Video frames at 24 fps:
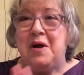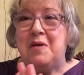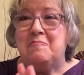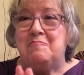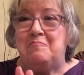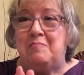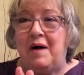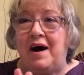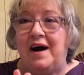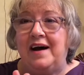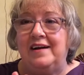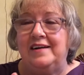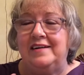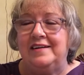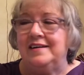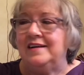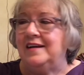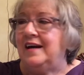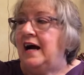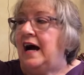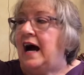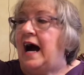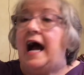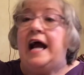but
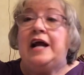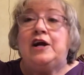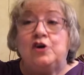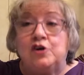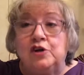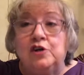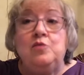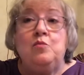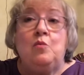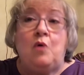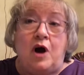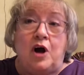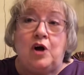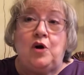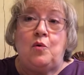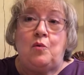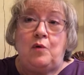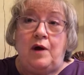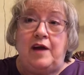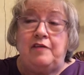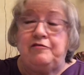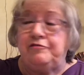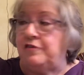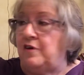I couldn't walk
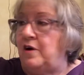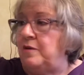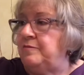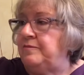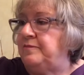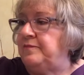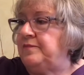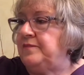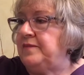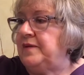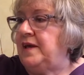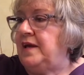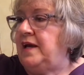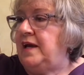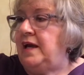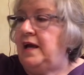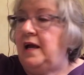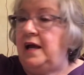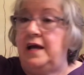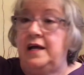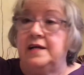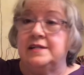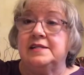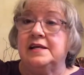away from.
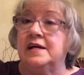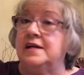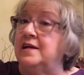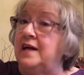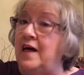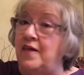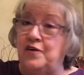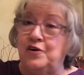It's another